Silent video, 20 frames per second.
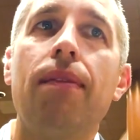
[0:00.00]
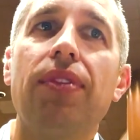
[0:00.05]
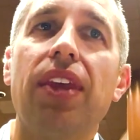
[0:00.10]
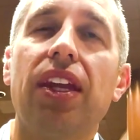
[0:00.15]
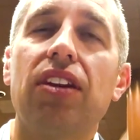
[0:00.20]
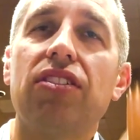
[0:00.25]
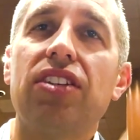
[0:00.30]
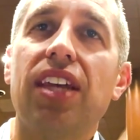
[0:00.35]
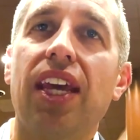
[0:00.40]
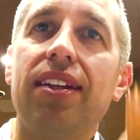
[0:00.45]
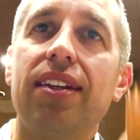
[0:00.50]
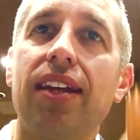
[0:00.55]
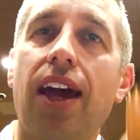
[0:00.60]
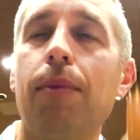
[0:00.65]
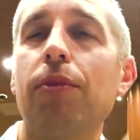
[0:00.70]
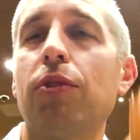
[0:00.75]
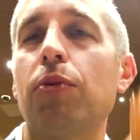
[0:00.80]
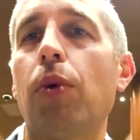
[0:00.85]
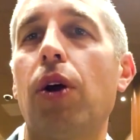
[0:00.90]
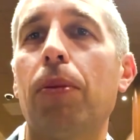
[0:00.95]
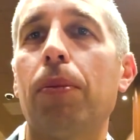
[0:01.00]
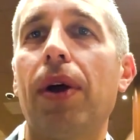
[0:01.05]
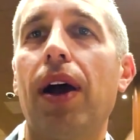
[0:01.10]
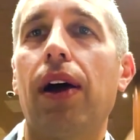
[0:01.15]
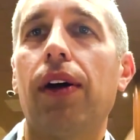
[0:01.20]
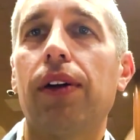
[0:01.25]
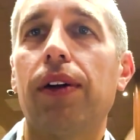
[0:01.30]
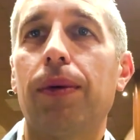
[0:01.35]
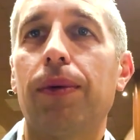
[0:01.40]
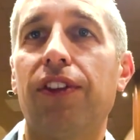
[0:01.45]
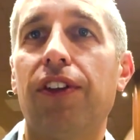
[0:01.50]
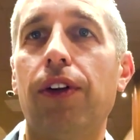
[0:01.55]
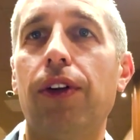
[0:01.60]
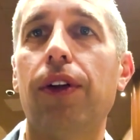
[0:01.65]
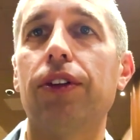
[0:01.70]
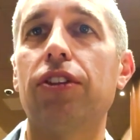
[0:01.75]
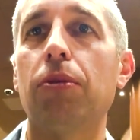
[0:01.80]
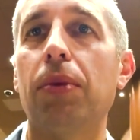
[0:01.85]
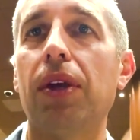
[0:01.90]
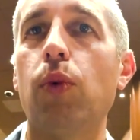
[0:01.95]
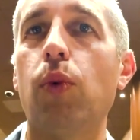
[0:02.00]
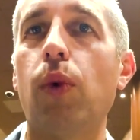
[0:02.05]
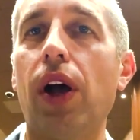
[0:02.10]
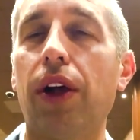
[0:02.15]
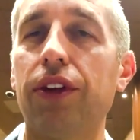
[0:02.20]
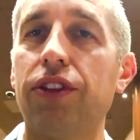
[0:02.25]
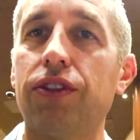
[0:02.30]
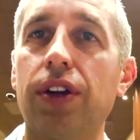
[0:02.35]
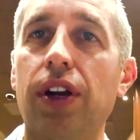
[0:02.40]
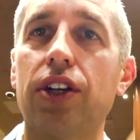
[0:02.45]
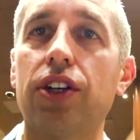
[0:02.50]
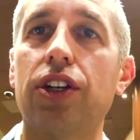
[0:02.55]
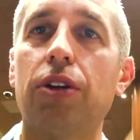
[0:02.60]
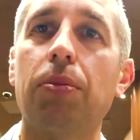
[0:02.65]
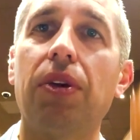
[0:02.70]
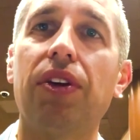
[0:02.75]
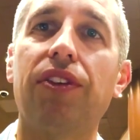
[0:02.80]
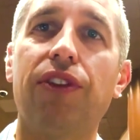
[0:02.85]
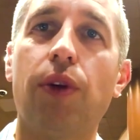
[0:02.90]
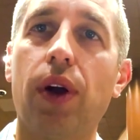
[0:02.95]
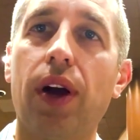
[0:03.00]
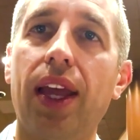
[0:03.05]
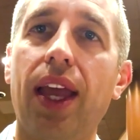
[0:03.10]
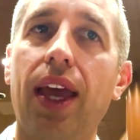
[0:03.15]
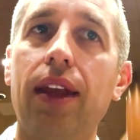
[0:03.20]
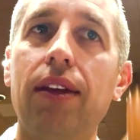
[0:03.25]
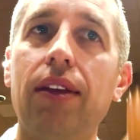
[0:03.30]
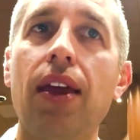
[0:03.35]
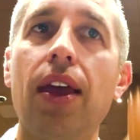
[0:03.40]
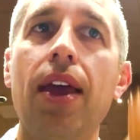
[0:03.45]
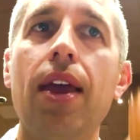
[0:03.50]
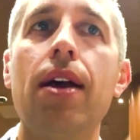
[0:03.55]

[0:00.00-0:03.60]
It is ten times more powerful to be well-structured beforehand.